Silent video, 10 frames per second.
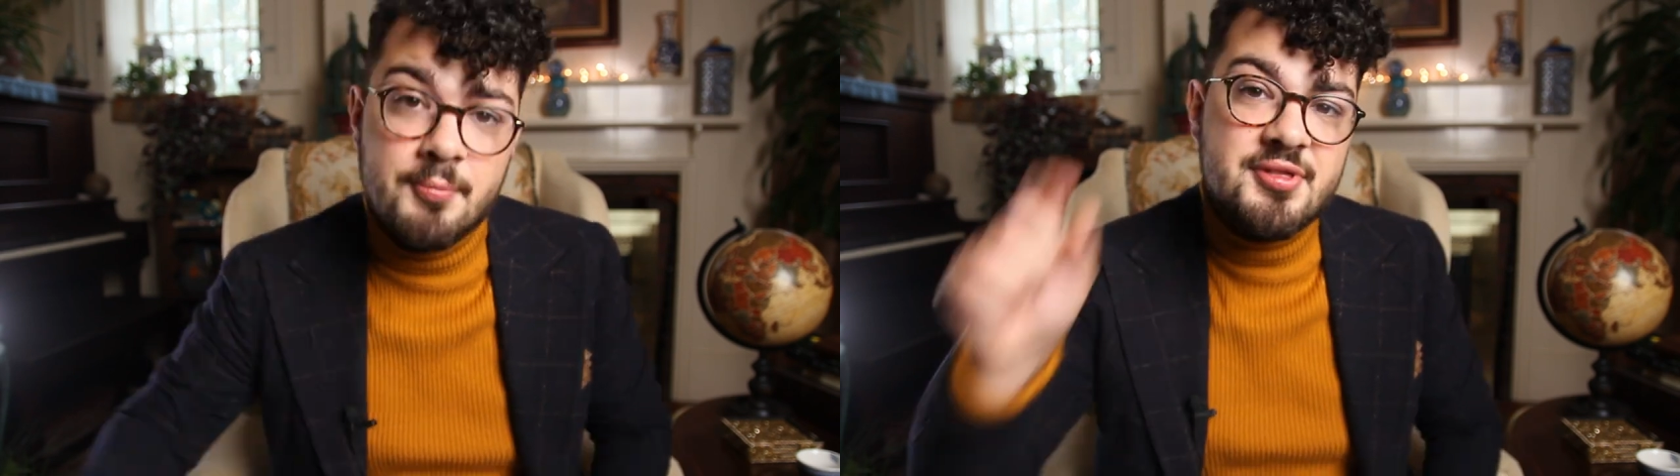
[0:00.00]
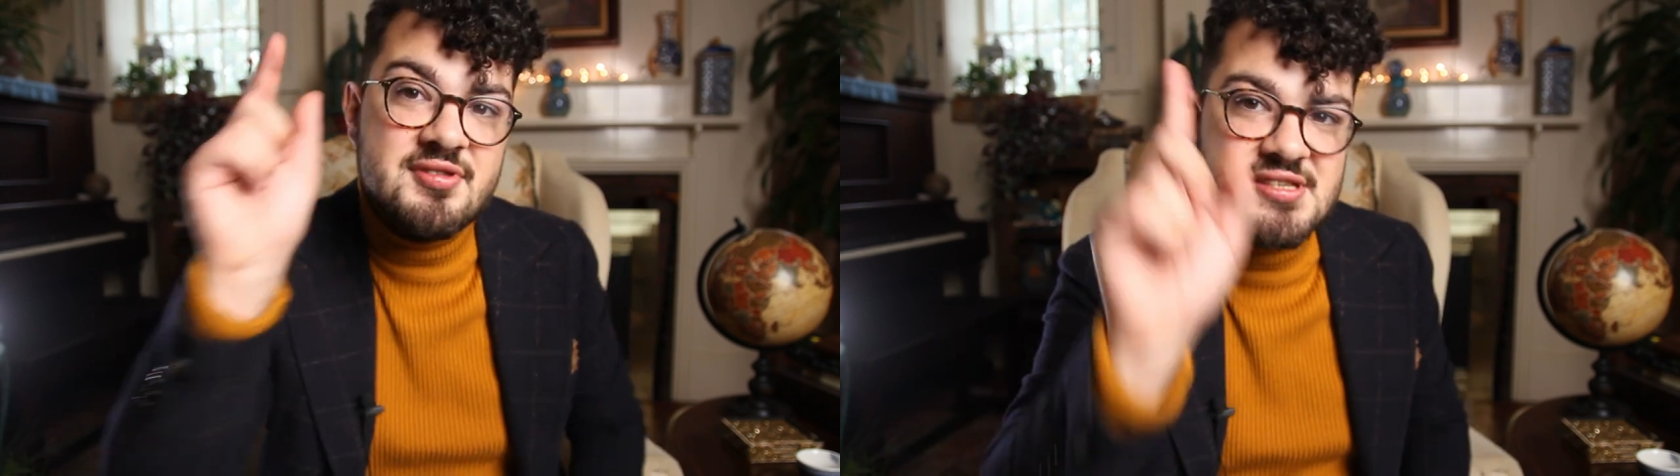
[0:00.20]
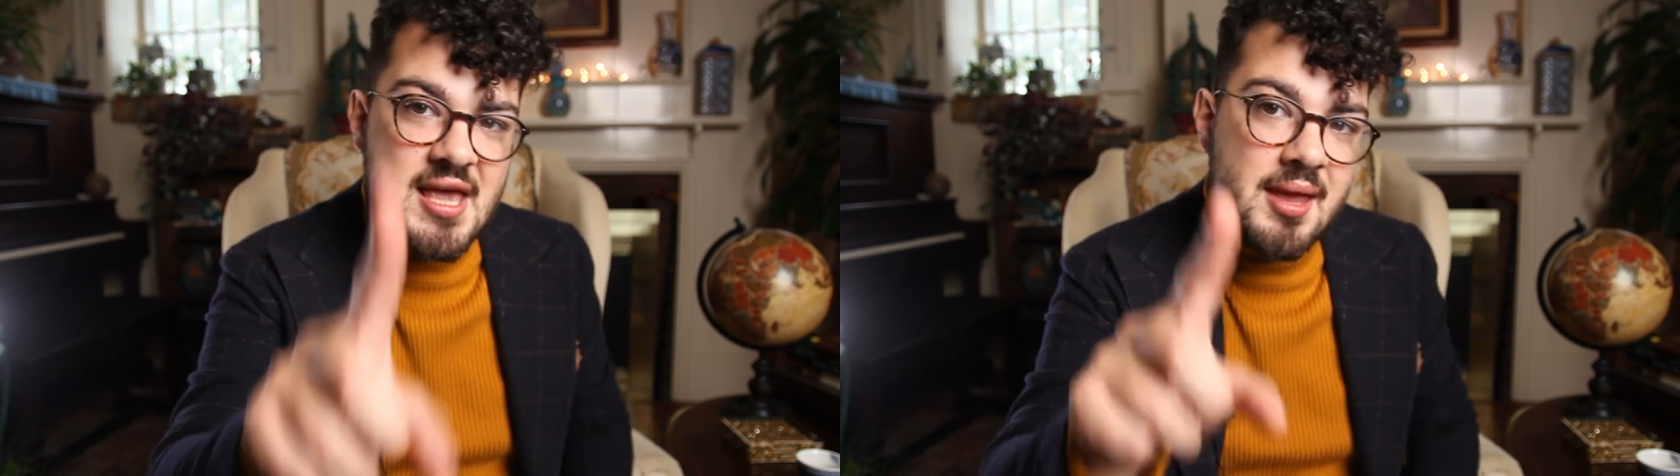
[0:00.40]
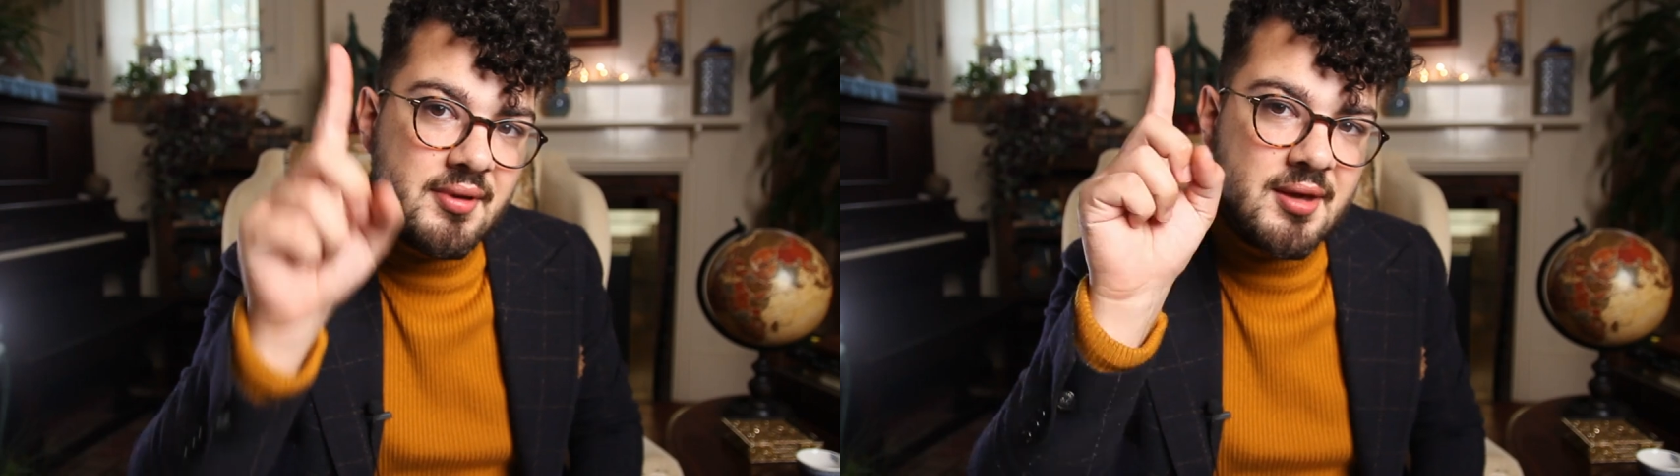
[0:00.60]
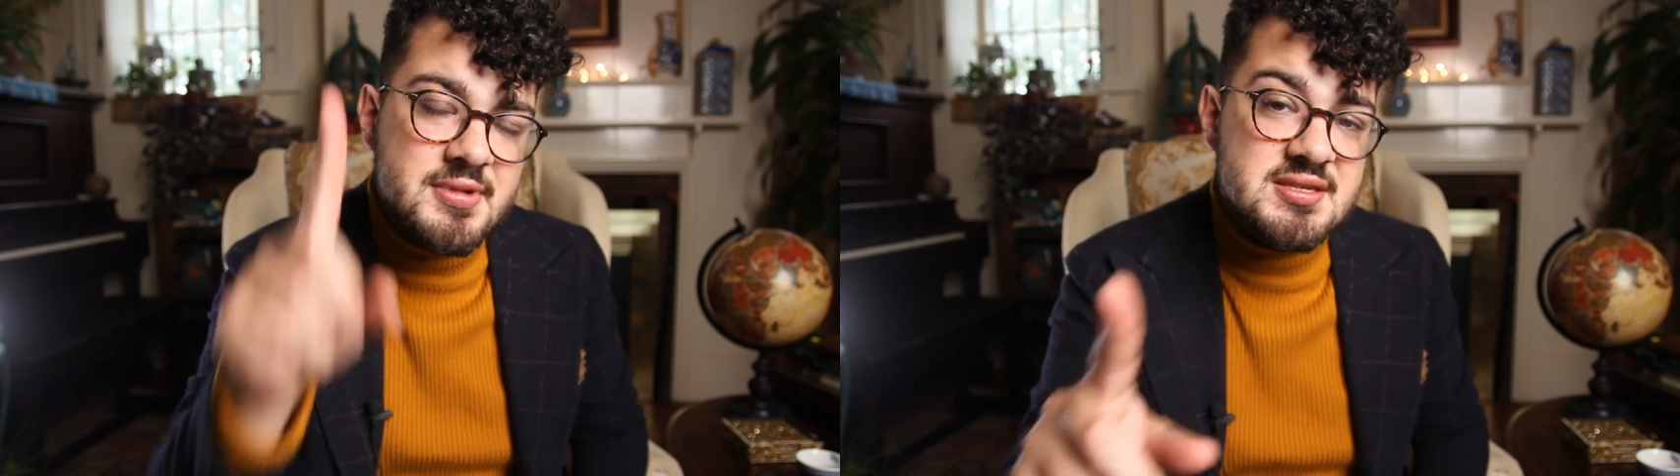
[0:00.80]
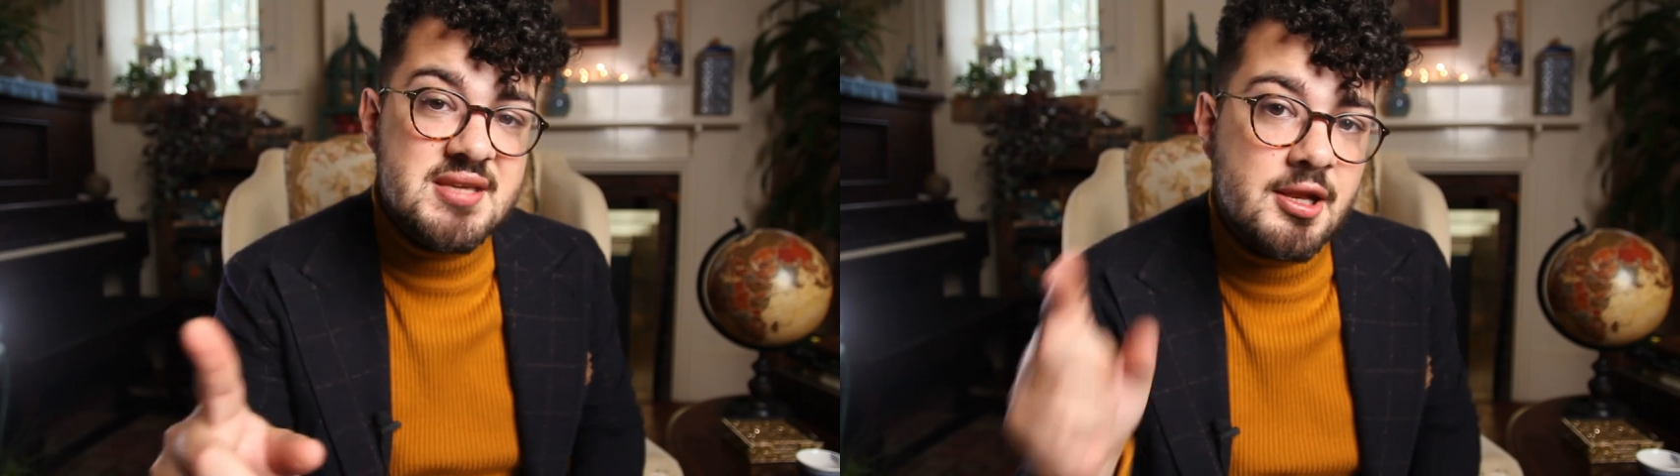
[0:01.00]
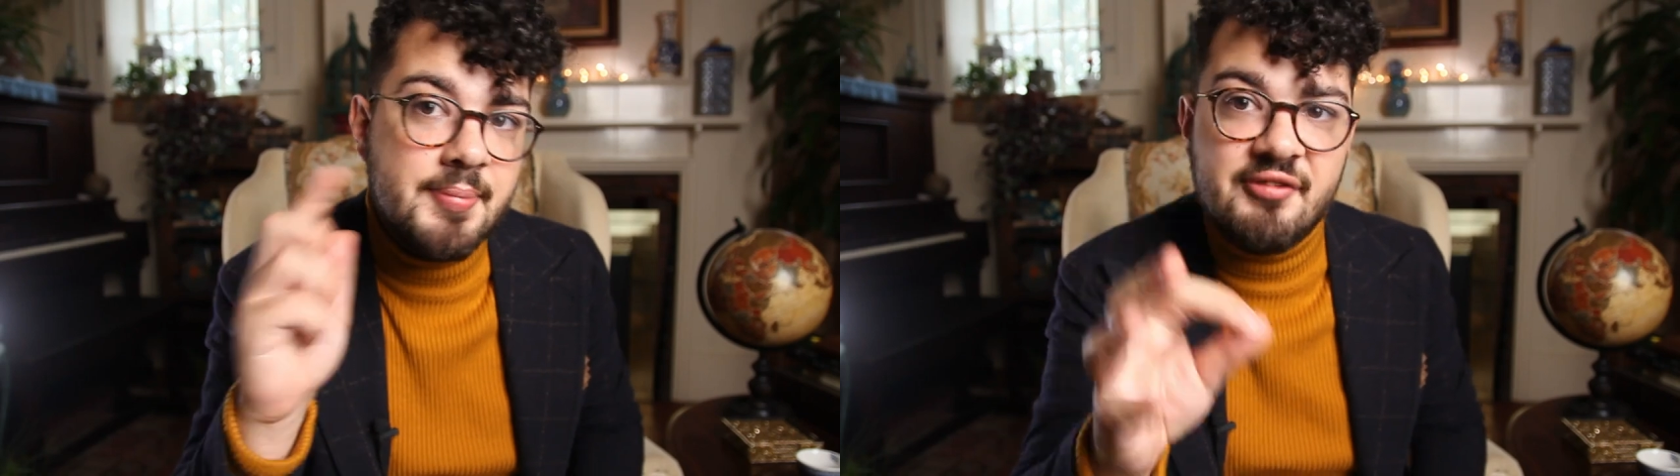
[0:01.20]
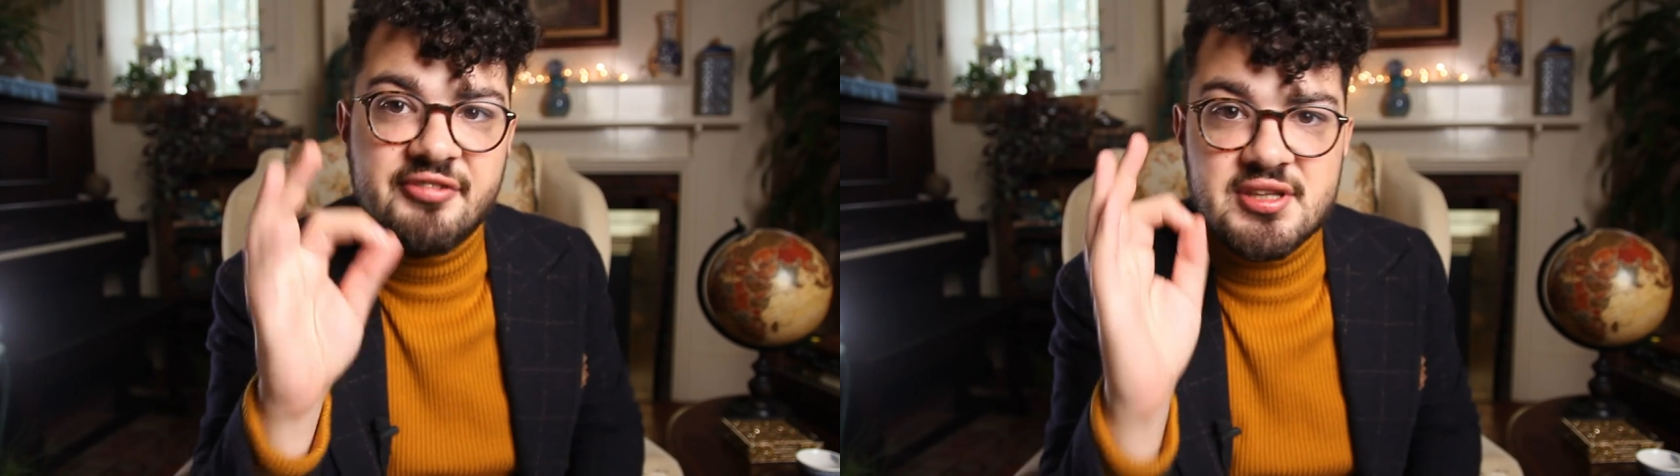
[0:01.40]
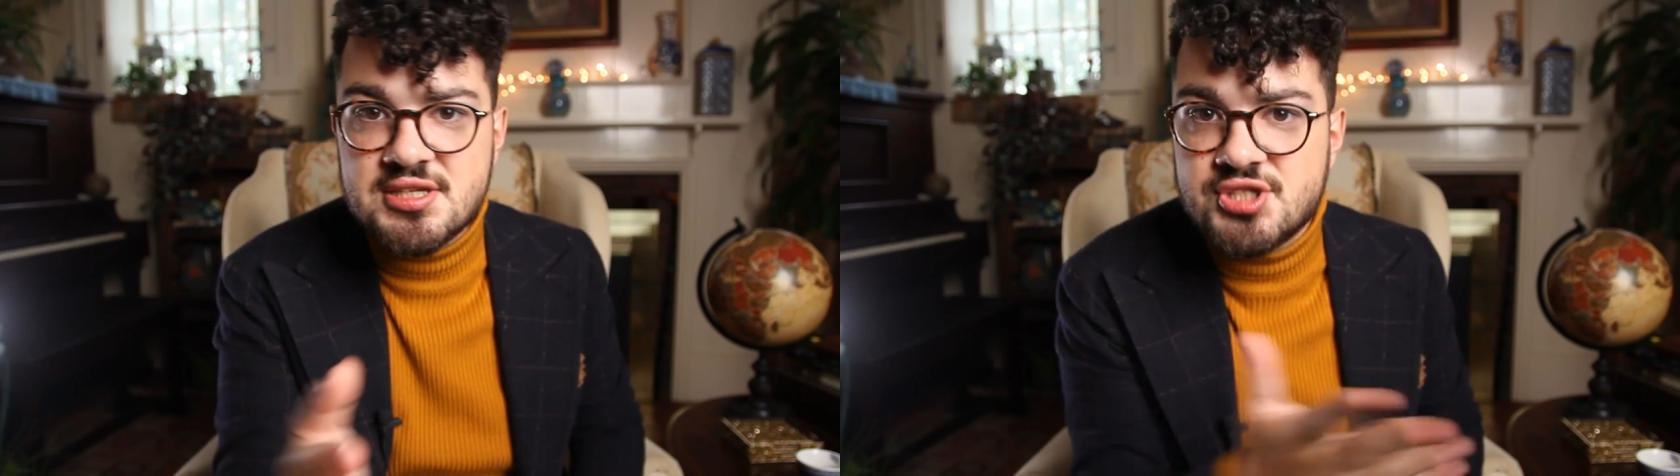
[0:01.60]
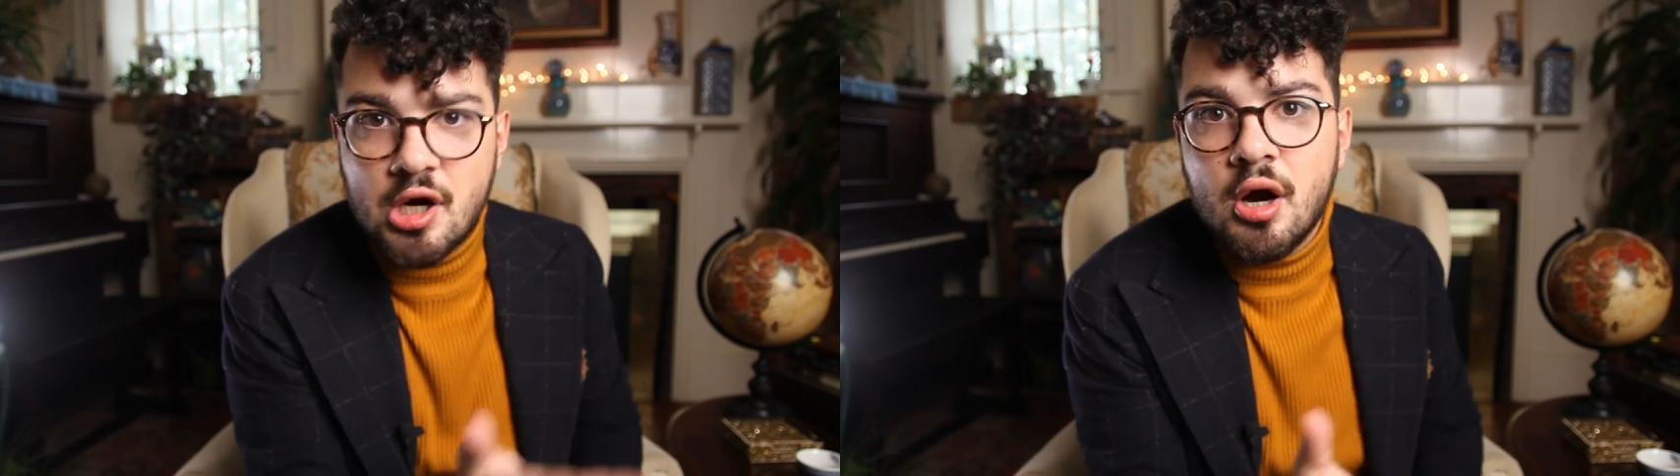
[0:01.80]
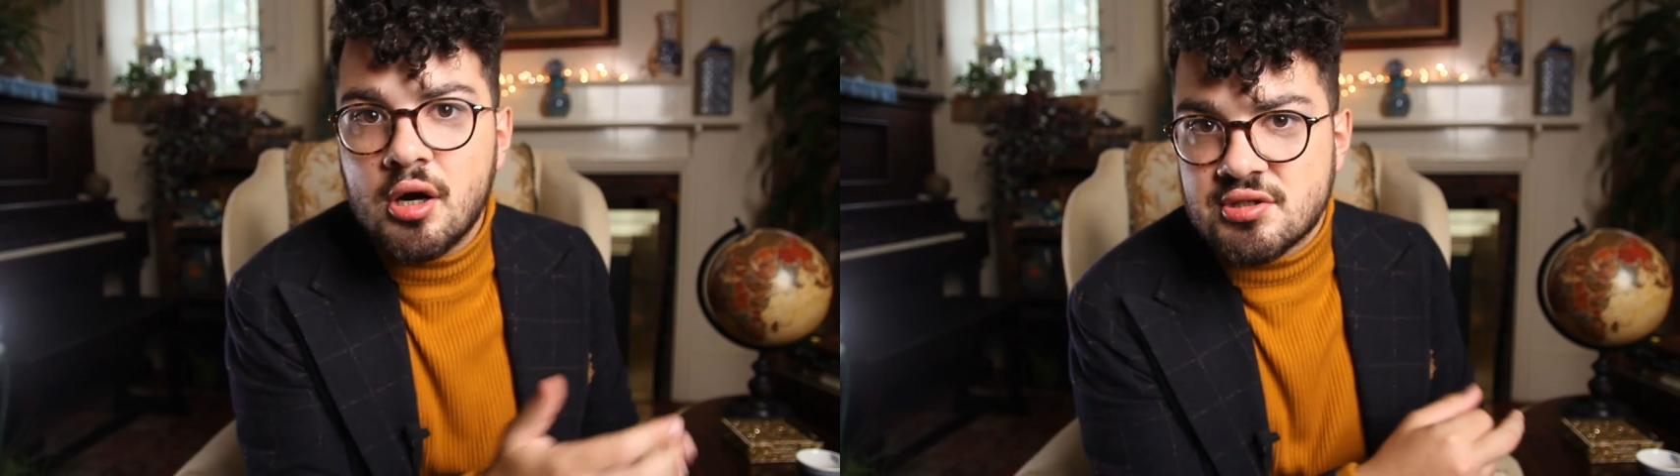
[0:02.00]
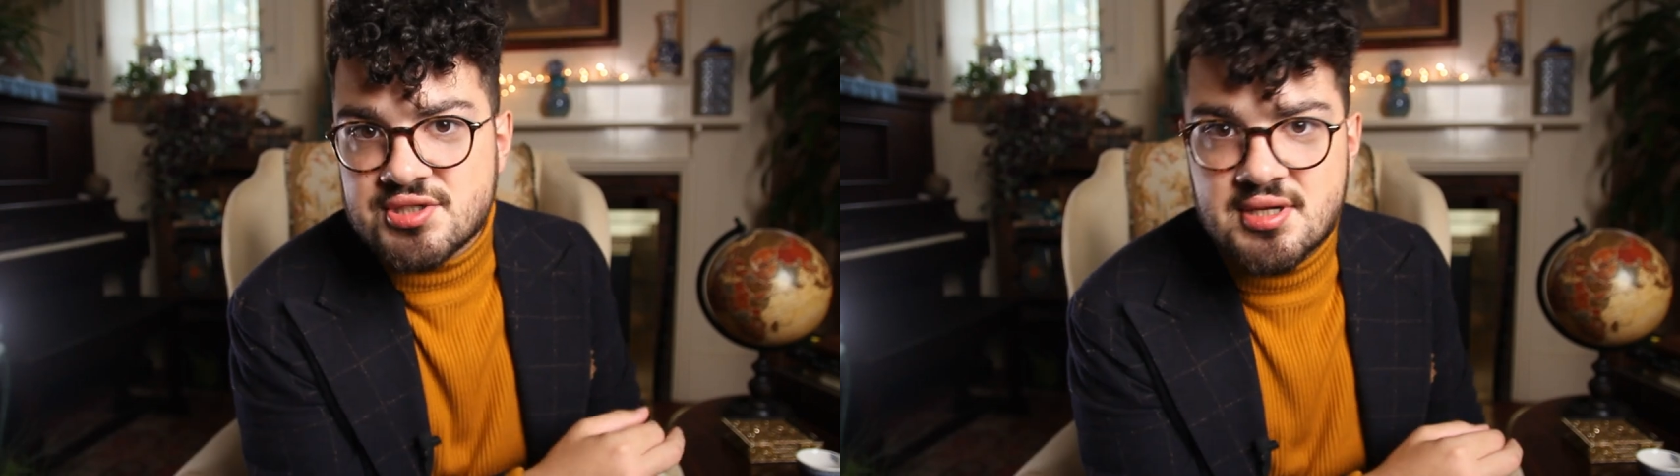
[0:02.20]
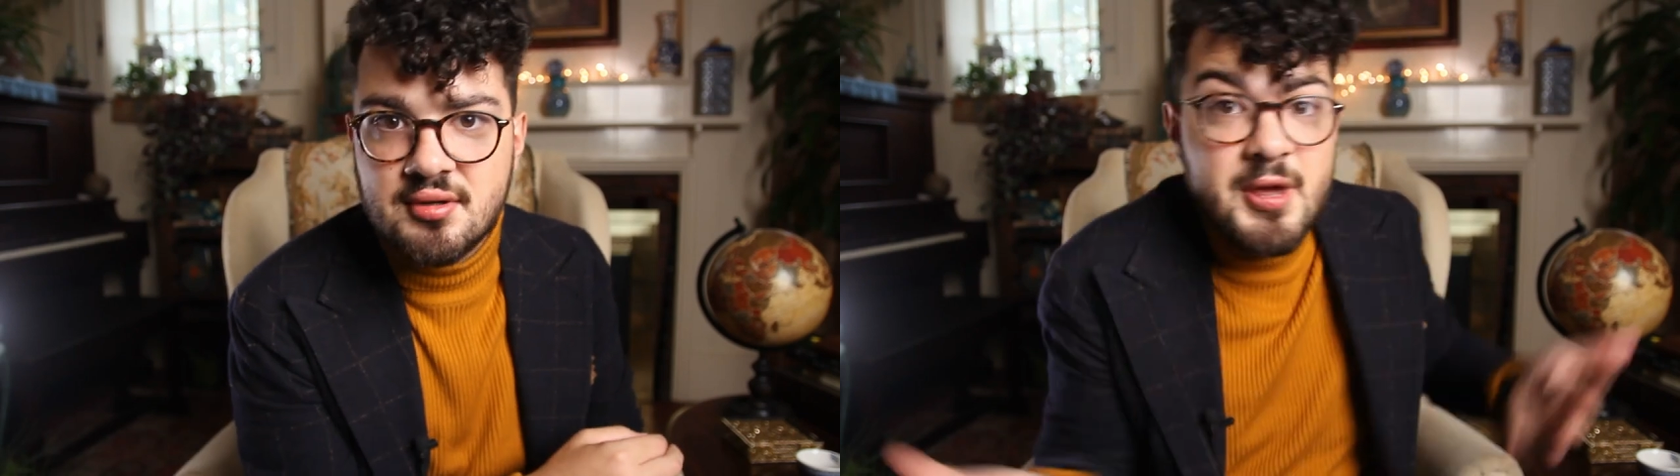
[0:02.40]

But the same can be said about vintage cars.